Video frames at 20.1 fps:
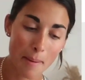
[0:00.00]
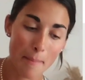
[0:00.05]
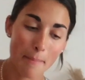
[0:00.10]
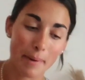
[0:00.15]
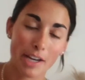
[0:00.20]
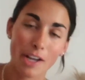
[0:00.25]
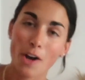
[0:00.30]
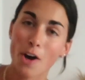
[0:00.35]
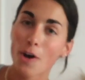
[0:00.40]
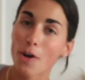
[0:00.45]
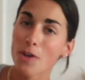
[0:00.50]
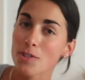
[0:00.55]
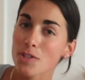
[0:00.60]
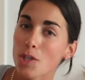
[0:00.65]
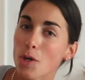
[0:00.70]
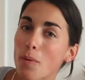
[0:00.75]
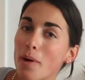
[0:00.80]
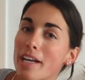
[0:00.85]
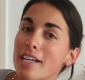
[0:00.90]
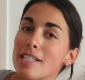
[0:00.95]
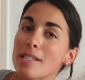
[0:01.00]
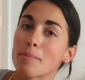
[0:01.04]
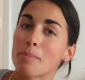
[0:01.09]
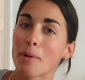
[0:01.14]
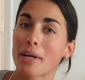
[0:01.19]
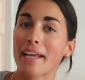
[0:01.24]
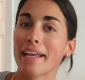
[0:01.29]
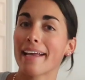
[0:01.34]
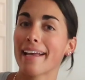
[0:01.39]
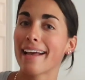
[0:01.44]
but I also wanted to
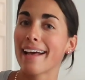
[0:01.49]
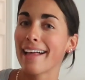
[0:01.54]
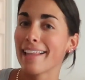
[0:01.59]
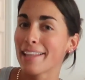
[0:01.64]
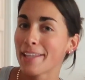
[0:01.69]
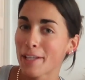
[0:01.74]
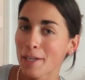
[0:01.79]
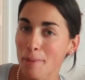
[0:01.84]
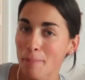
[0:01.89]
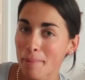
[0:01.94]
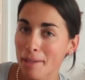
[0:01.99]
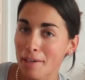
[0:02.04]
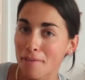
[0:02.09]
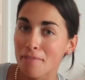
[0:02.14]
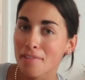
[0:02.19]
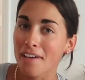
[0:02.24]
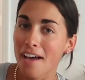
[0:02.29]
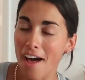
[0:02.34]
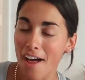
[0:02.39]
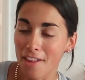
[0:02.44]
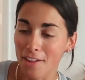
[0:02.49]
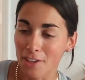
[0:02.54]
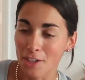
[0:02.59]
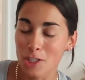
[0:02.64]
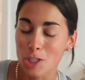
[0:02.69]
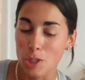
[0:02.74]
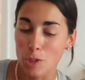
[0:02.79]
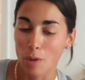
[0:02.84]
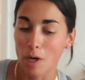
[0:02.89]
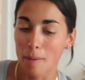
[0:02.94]
bring a little bit of
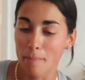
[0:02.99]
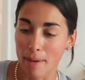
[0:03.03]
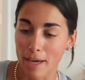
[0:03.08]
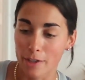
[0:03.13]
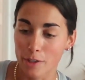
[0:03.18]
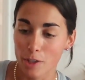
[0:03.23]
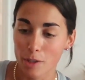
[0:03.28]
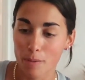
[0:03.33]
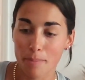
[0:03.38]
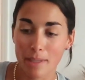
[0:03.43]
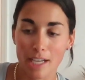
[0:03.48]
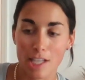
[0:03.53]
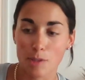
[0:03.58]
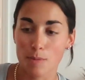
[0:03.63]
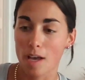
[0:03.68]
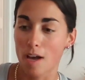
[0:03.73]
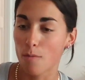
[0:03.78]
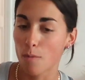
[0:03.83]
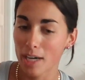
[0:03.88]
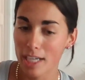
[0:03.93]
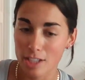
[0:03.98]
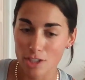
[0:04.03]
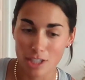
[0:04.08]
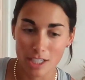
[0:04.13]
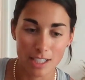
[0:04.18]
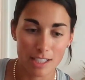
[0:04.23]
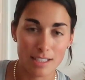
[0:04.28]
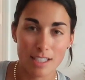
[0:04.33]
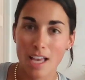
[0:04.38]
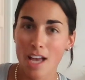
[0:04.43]
color to our bedroom because we have white
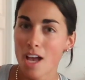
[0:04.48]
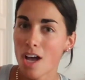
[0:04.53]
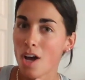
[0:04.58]
sheets,